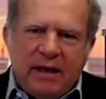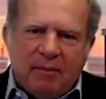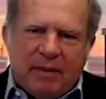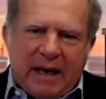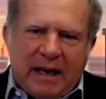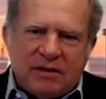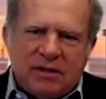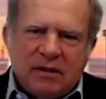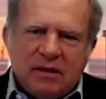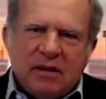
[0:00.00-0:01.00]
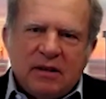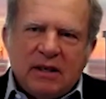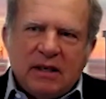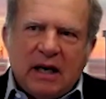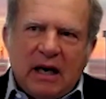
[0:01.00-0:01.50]
about
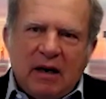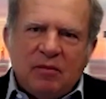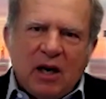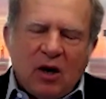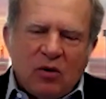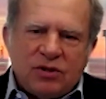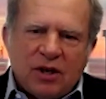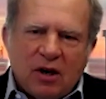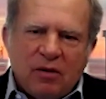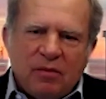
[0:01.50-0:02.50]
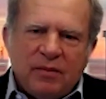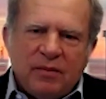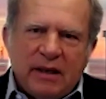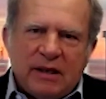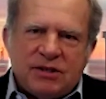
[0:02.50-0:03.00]
long term
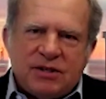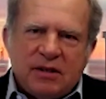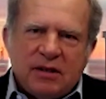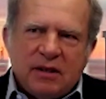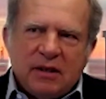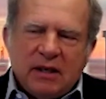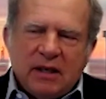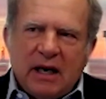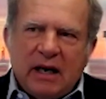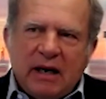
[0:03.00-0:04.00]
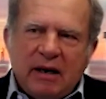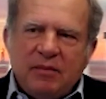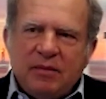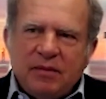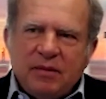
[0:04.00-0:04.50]
is
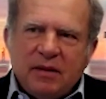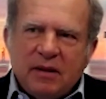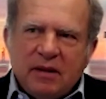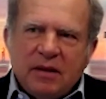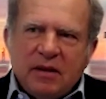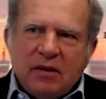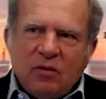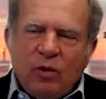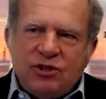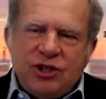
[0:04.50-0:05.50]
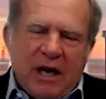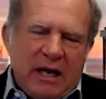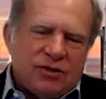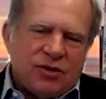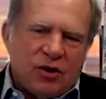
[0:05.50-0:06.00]
what
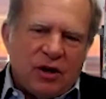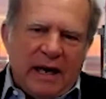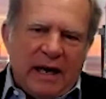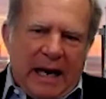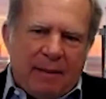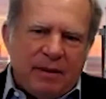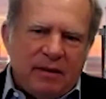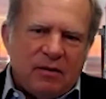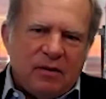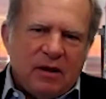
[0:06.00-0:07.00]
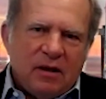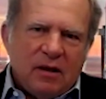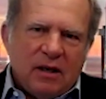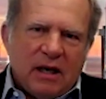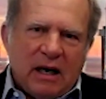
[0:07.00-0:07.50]
changes are going to happen
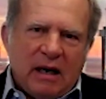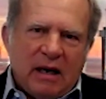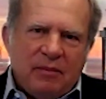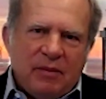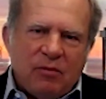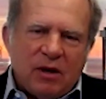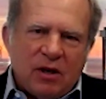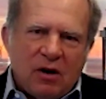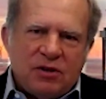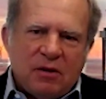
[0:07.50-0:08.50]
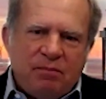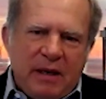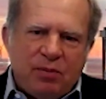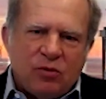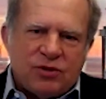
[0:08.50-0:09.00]
in regard to
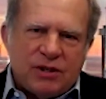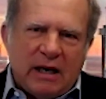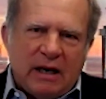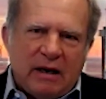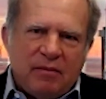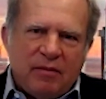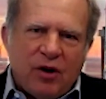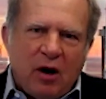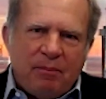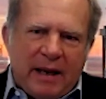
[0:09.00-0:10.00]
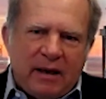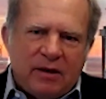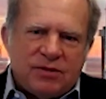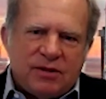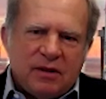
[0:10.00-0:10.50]
people's thought
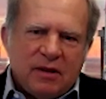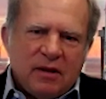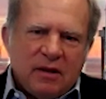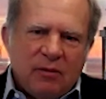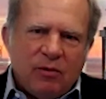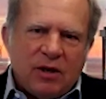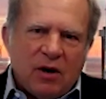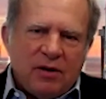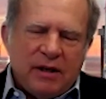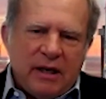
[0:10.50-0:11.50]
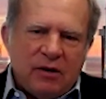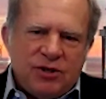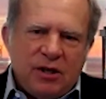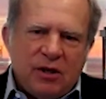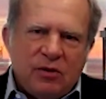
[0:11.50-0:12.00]
patterns in regard to
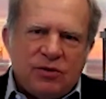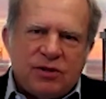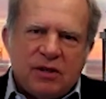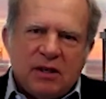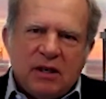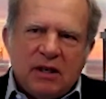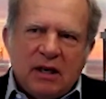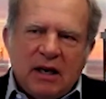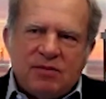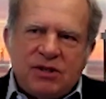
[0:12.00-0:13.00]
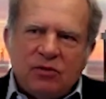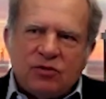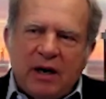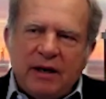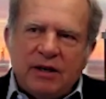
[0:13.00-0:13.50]
energy use. I'm still
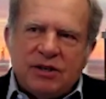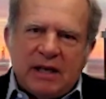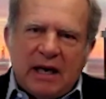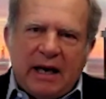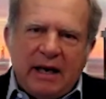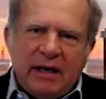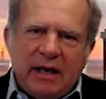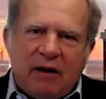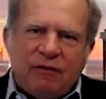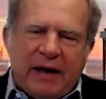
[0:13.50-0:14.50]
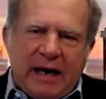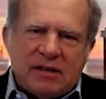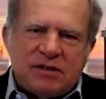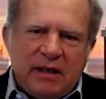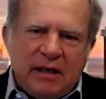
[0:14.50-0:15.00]
trying to decide how
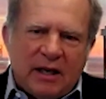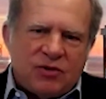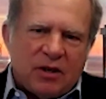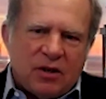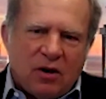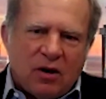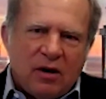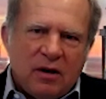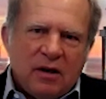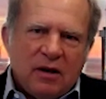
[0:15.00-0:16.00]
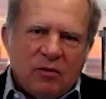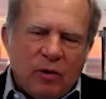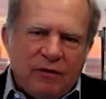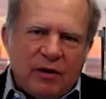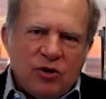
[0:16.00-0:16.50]
fast the electric car
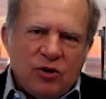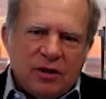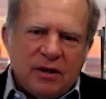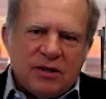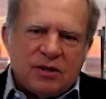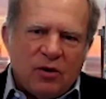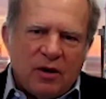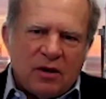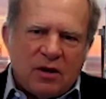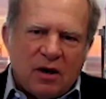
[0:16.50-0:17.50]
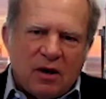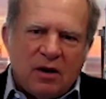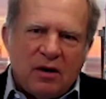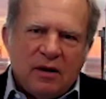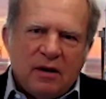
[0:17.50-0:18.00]
revolution is going to
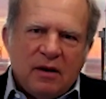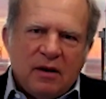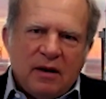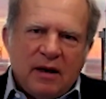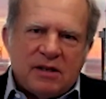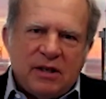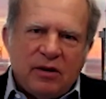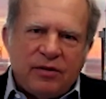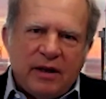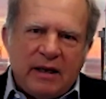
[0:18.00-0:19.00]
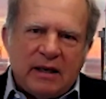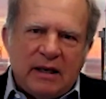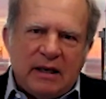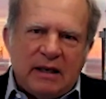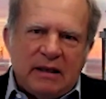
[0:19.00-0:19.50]
occur. I still think
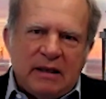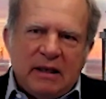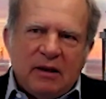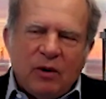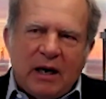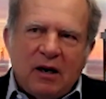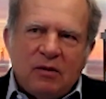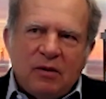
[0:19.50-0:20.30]
my